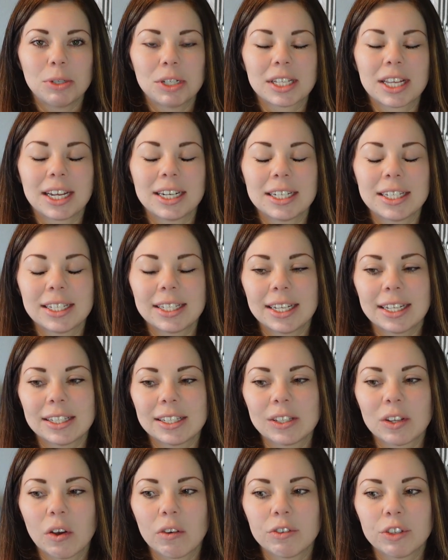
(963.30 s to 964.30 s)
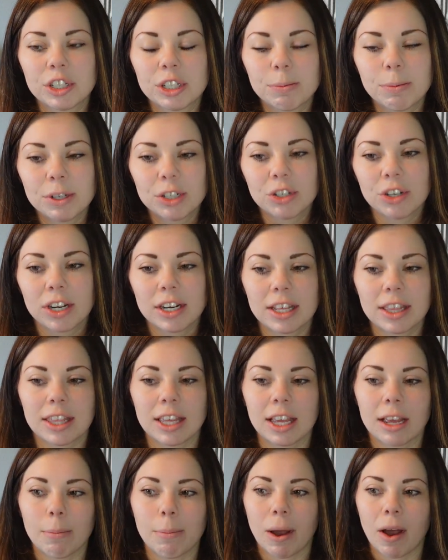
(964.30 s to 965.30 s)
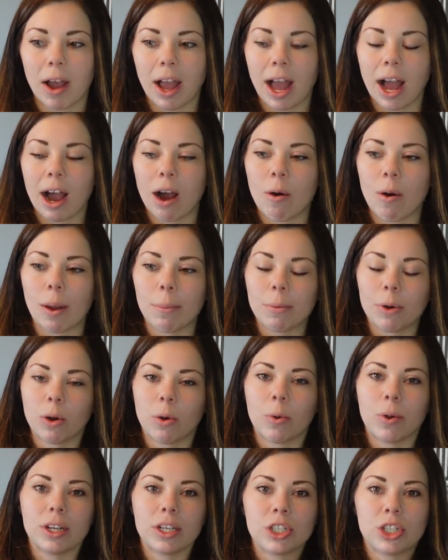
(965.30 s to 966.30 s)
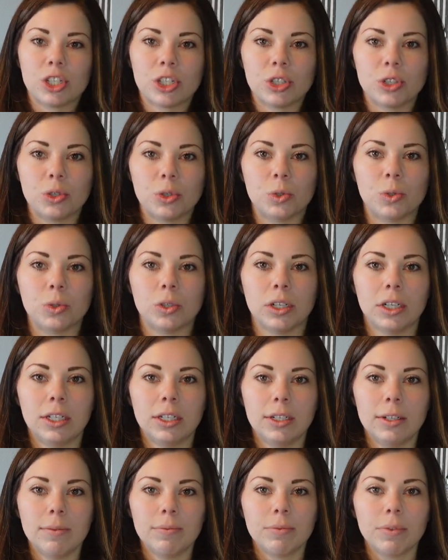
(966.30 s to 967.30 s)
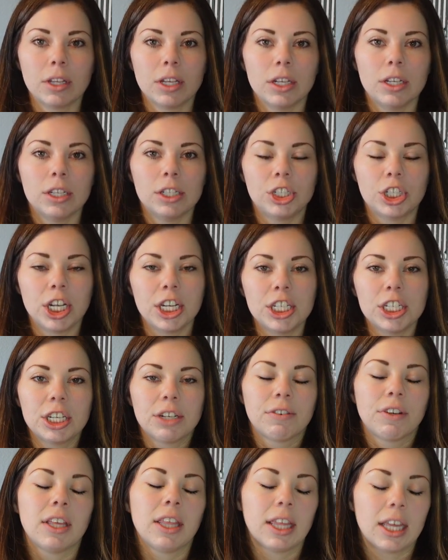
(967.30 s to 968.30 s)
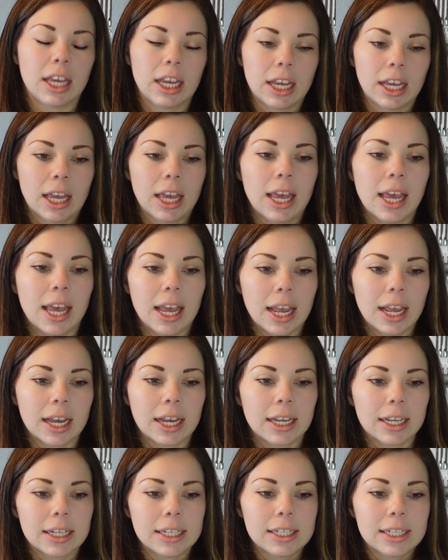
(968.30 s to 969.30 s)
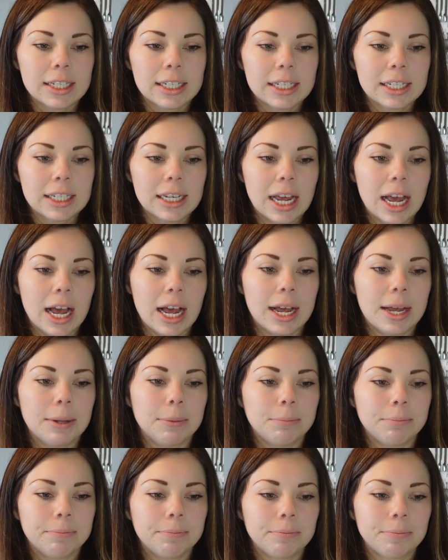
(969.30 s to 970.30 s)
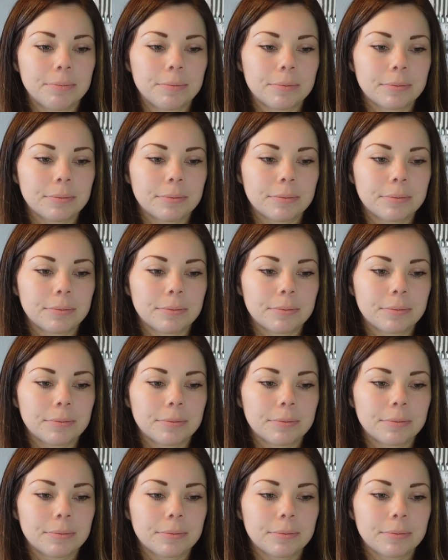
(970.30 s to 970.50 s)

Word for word: just kind of sits. So I've just been trying to think about how I'm going to change everything. And um,